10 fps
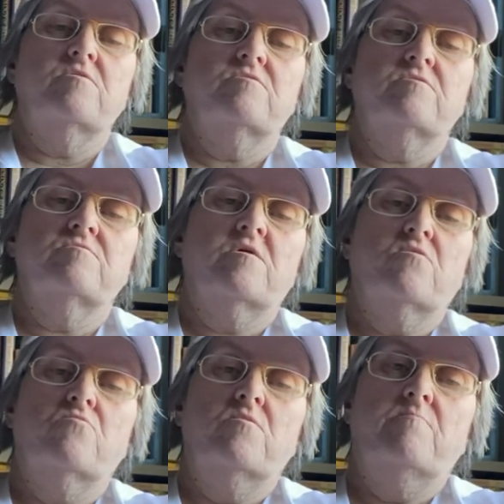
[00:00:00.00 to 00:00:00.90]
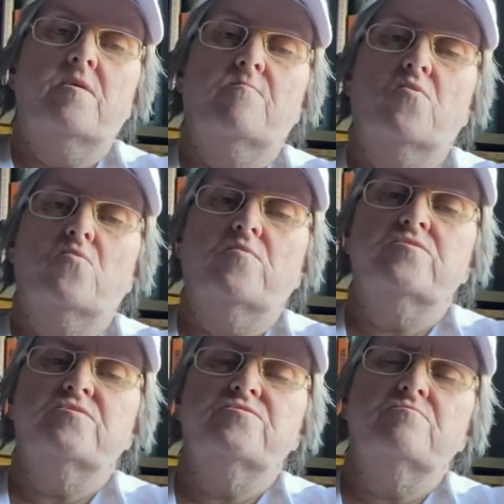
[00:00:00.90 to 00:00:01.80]
that they don't remember,
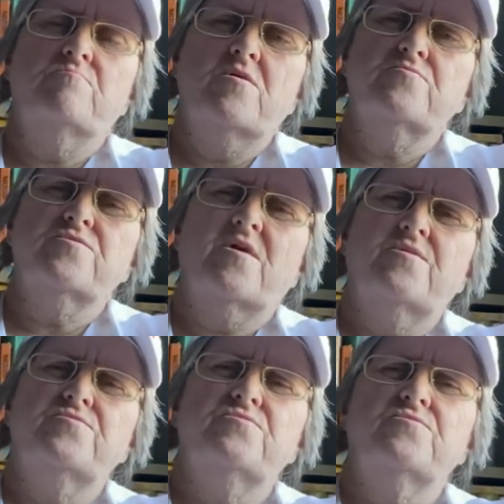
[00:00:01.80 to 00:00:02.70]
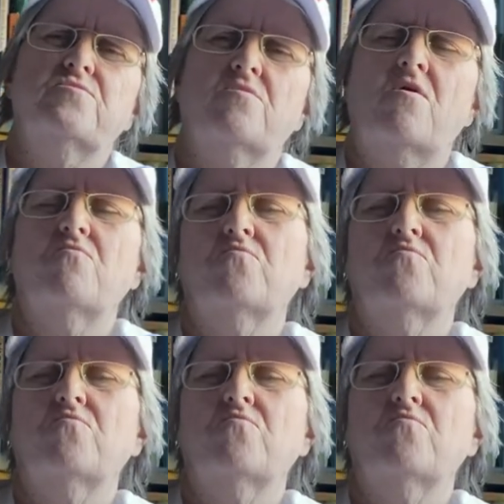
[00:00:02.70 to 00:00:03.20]
which is in most cases not